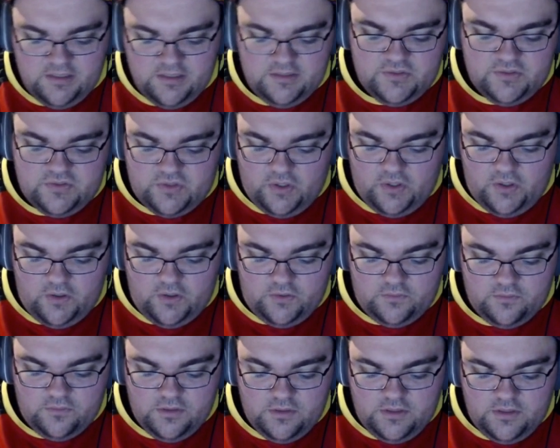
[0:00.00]

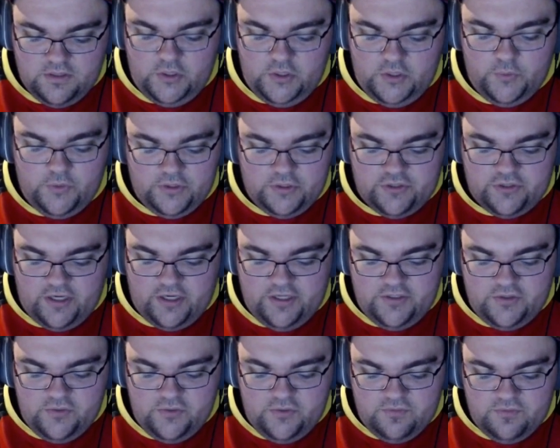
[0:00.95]
So you want to try and
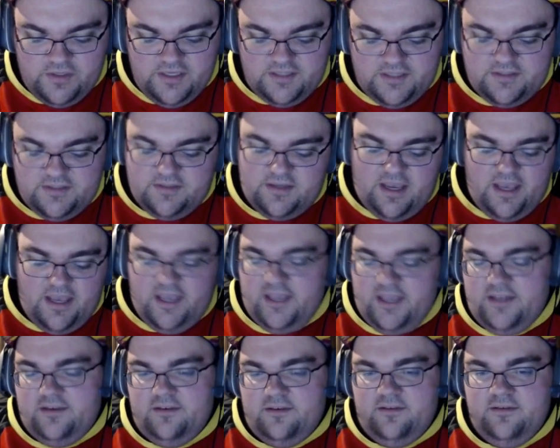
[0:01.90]
do this
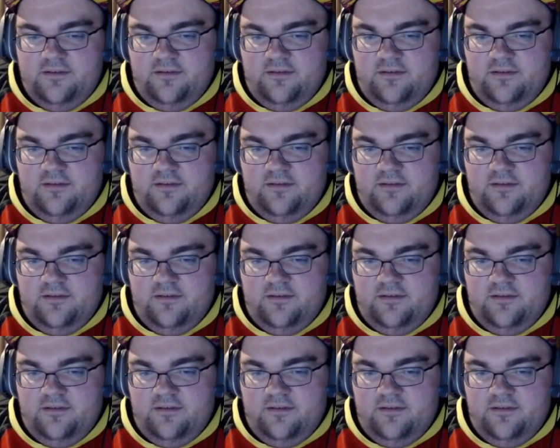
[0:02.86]
and